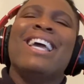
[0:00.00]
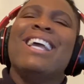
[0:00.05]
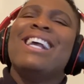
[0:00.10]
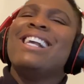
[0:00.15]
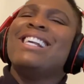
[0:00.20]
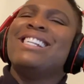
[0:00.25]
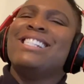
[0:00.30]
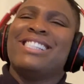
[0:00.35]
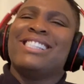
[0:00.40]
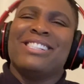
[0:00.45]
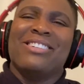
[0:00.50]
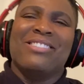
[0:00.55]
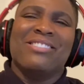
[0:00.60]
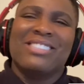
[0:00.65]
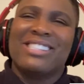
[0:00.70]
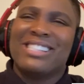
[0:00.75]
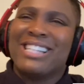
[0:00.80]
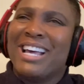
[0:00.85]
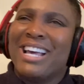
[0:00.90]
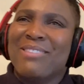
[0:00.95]
it's
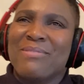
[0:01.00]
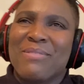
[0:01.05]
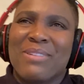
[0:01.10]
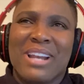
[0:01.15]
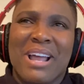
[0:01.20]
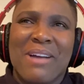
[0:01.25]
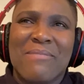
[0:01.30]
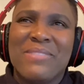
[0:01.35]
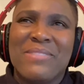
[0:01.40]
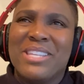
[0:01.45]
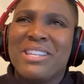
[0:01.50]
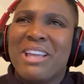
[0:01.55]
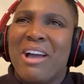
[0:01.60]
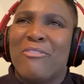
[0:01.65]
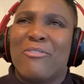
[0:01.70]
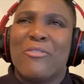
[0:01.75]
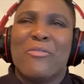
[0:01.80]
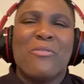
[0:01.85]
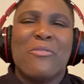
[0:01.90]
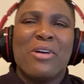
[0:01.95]
so sad what I mean you
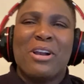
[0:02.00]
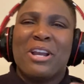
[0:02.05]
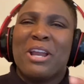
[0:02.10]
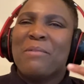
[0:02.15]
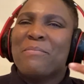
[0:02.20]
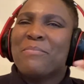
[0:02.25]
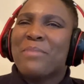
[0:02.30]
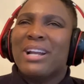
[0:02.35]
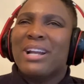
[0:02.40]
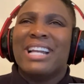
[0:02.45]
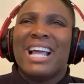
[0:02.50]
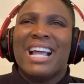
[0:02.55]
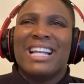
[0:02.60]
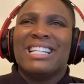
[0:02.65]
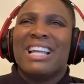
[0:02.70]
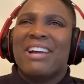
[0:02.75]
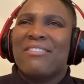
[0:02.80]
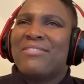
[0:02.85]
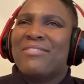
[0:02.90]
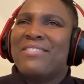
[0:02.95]
have to hold your breath and you have to